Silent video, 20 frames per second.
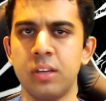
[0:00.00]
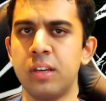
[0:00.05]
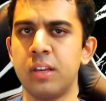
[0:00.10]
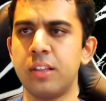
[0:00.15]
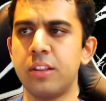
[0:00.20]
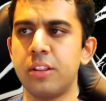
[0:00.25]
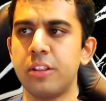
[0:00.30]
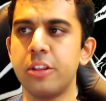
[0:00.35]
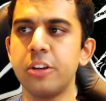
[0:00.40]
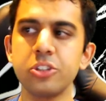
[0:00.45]

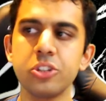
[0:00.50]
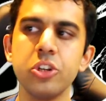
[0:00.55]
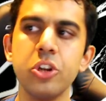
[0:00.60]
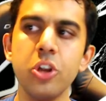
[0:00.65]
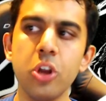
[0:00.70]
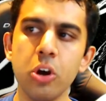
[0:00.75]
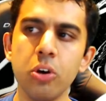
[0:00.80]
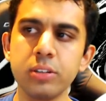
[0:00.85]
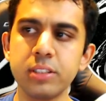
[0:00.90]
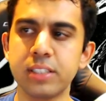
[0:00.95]
there's
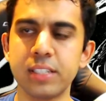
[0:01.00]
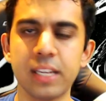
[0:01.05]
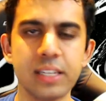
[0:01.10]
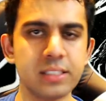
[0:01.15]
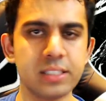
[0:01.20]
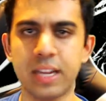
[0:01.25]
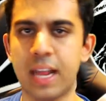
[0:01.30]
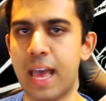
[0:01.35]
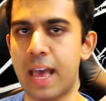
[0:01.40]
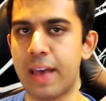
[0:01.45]
no sense
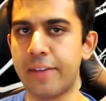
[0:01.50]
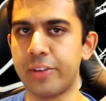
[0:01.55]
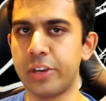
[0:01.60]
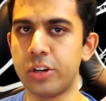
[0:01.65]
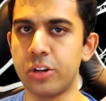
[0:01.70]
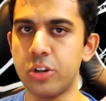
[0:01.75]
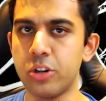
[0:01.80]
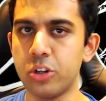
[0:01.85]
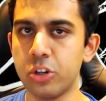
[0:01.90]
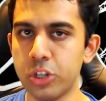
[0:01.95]
in having a
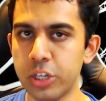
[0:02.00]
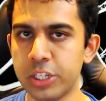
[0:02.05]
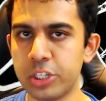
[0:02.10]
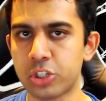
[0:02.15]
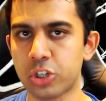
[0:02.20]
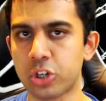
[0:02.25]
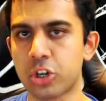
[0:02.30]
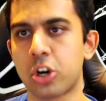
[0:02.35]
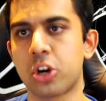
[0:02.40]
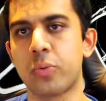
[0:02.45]

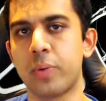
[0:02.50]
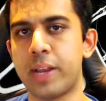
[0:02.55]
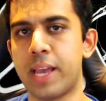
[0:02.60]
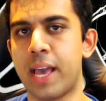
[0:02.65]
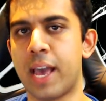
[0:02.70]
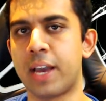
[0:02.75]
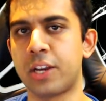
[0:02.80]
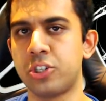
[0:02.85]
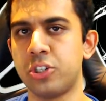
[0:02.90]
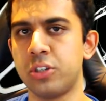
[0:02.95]
knee-jerk
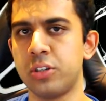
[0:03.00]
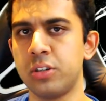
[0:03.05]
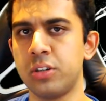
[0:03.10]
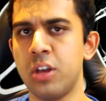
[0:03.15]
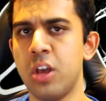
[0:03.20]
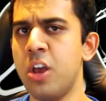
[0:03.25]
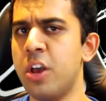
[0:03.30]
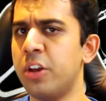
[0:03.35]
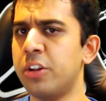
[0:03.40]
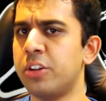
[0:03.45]
reaction
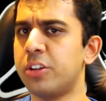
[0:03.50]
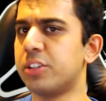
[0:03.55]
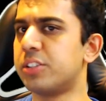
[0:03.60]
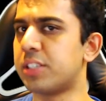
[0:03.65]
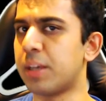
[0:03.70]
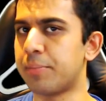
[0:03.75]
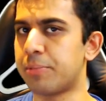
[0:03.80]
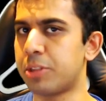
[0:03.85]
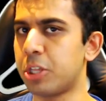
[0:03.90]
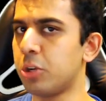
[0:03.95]
to
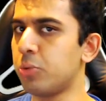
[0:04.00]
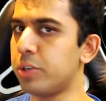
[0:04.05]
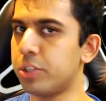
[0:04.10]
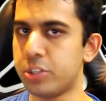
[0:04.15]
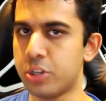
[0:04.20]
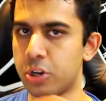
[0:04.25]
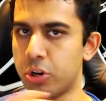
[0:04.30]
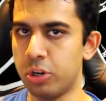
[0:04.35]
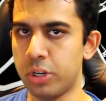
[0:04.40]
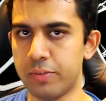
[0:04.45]
something we
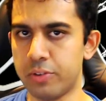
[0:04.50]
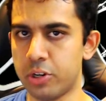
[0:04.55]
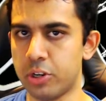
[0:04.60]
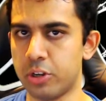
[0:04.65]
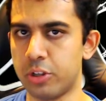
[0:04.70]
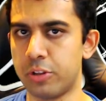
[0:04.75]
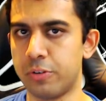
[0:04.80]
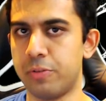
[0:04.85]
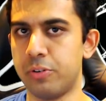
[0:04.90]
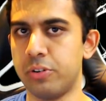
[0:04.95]
don't even know
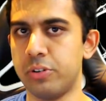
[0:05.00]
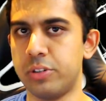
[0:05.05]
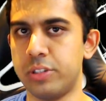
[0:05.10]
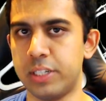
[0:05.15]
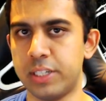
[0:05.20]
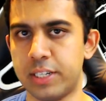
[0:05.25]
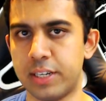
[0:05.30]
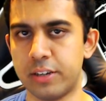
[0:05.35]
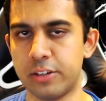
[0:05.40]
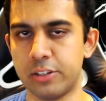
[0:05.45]
the full
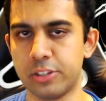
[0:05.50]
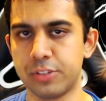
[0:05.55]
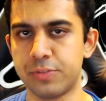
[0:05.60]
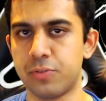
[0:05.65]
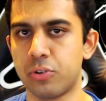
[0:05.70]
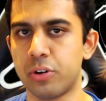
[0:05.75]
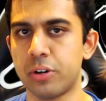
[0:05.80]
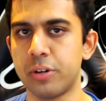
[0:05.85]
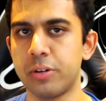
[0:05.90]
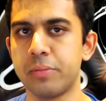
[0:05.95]
details
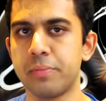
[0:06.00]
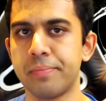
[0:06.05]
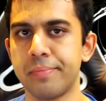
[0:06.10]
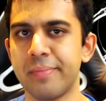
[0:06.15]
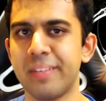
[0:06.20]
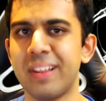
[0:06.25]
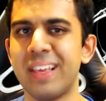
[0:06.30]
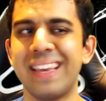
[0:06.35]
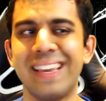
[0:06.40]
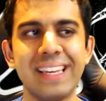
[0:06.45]
for.
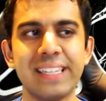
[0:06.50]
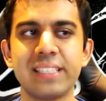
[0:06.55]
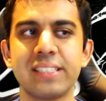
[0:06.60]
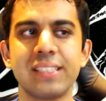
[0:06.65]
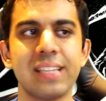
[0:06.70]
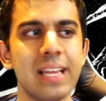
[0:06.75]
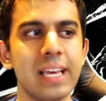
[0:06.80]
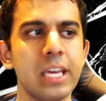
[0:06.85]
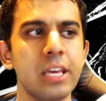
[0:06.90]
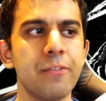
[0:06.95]
It's
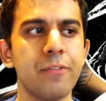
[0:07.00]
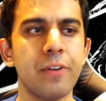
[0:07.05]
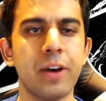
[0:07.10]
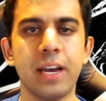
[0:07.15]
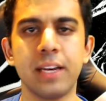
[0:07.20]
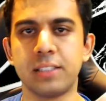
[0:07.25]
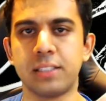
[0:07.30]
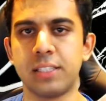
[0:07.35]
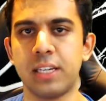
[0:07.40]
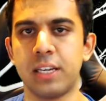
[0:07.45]
like if I
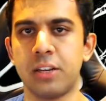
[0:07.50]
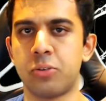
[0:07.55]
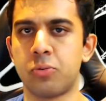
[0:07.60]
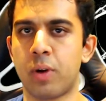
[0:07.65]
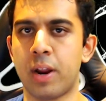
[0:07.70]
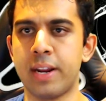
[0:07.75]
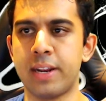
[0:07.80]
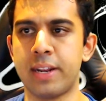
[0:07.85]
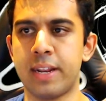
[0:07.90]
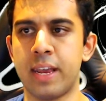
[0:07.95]
said
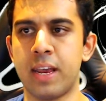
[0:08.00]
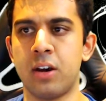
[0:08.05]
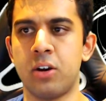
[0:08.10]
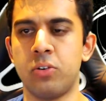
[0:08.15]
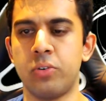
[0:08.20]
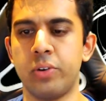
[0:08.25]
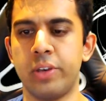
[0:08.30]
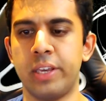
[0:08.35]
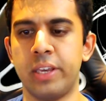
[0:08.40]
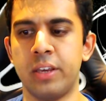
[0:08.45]
right
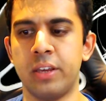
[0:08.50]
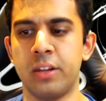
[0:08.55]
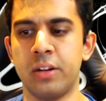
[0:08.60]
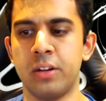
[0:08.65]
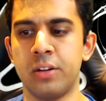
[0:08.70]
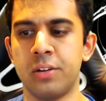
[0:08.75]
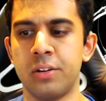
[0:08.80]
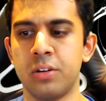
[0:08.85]
now in,